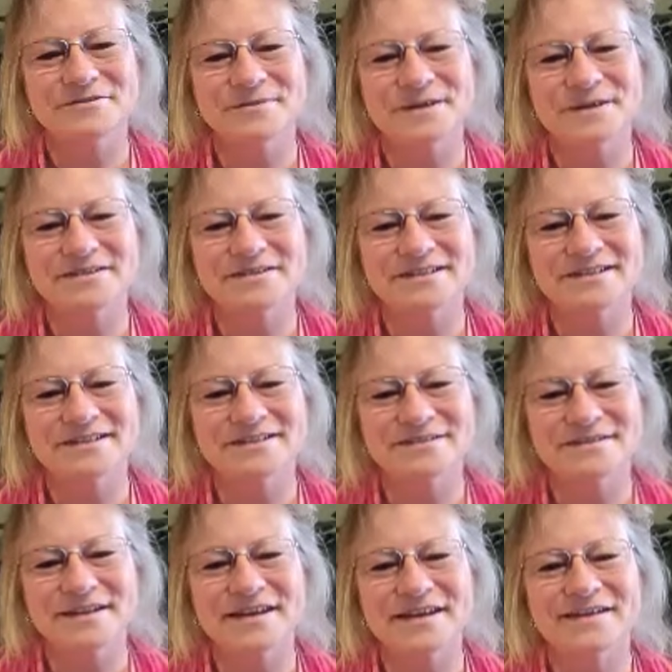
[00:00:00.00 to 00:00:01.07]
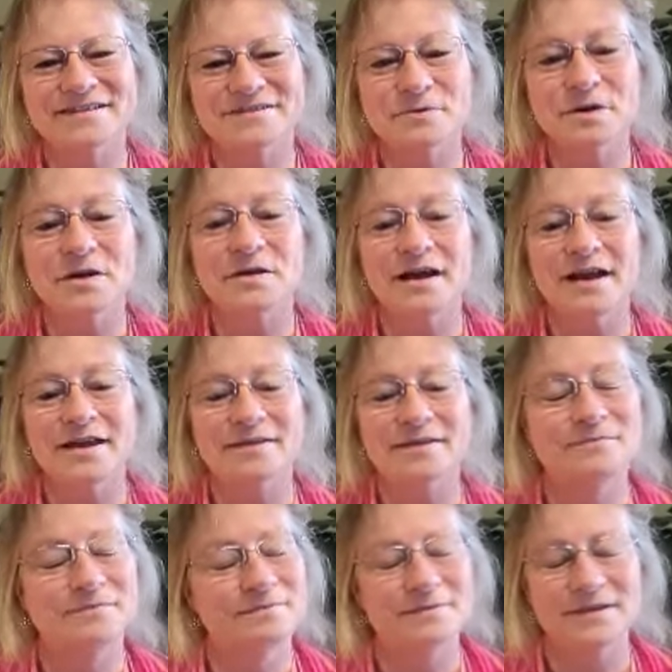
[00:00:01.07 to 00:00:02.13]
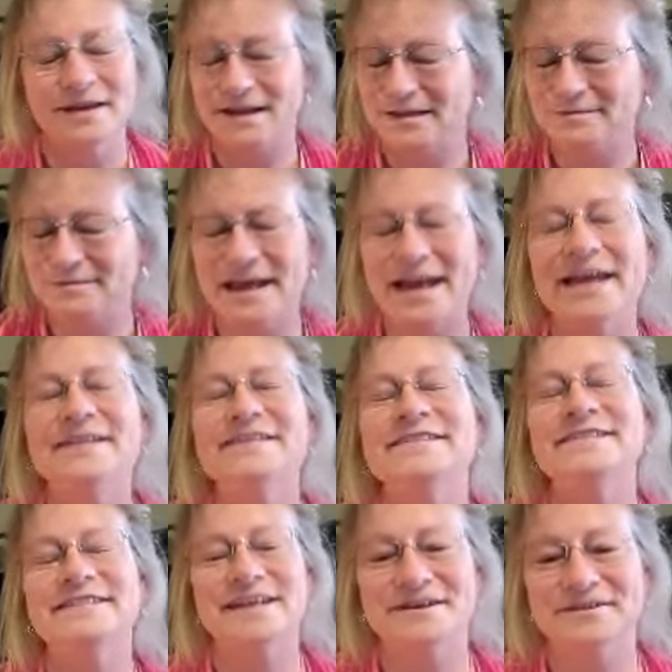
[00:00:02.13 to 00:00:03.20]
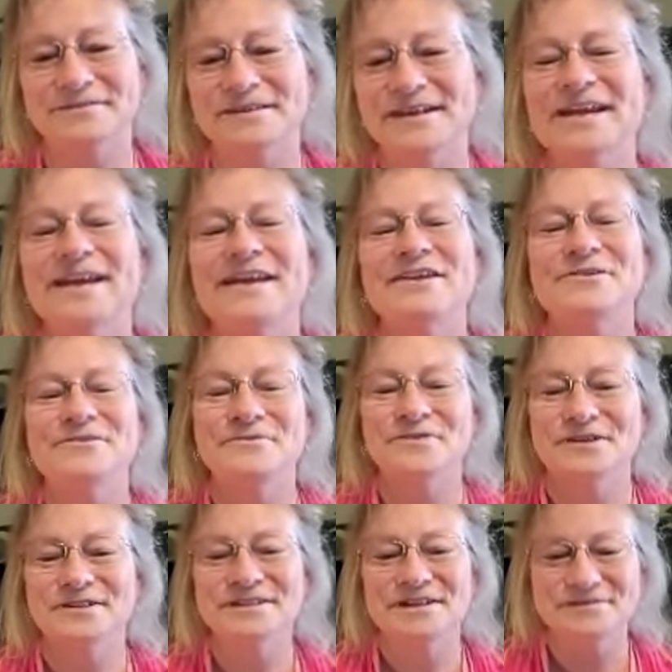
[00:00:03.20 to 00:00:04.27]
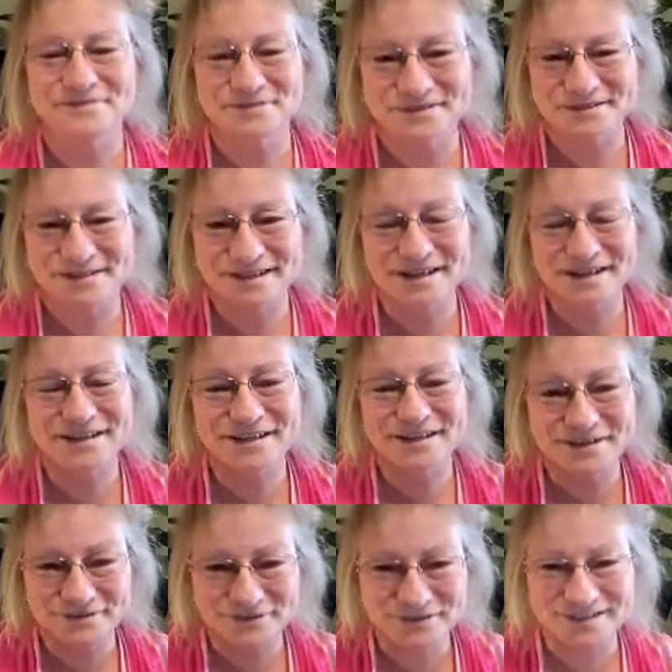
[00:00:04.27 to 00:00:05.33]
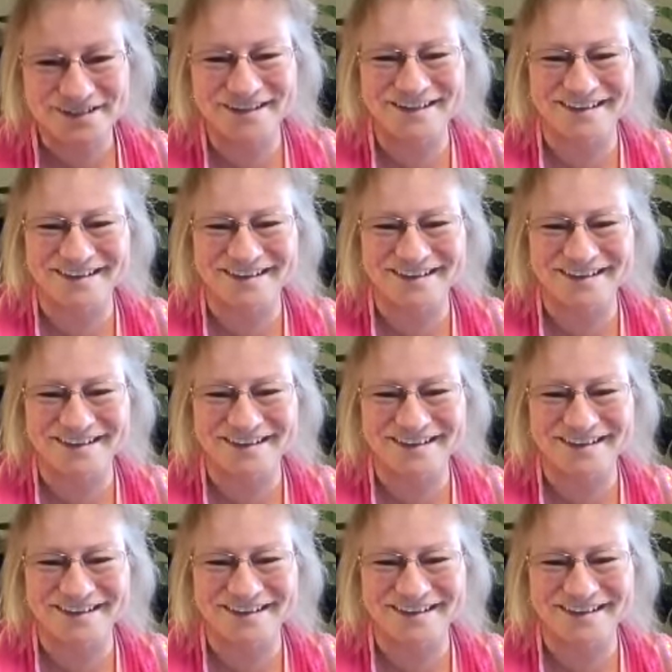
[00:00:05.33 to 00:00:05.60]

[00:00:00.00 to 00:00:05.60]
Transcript: my goodness yes well i hands down, you are definitely a gift.